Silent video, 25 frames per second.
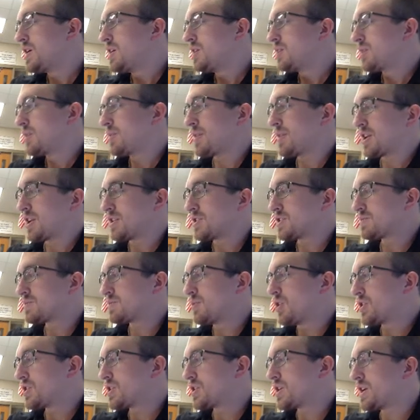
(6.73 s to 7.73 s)
by making
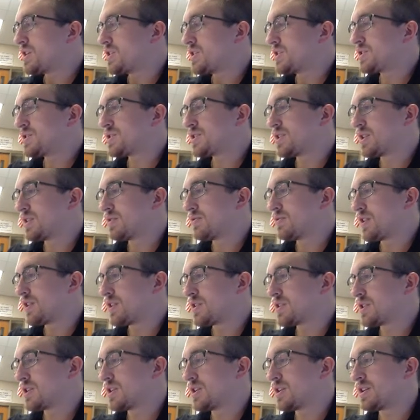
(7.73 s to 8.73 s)
small changes to the
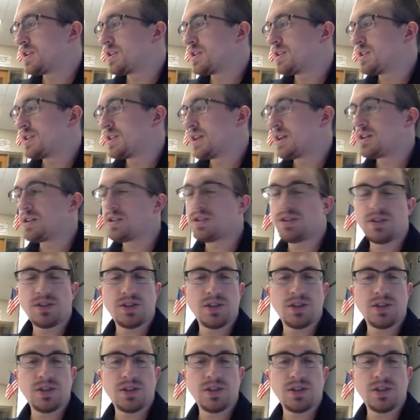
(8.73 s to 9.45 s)
function that